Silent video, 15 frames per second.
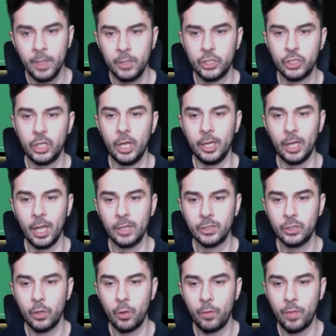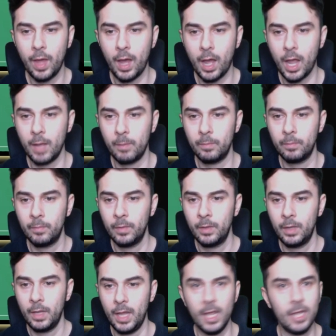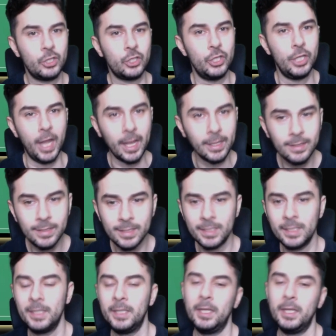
just to let you guys know that I'm here to the end,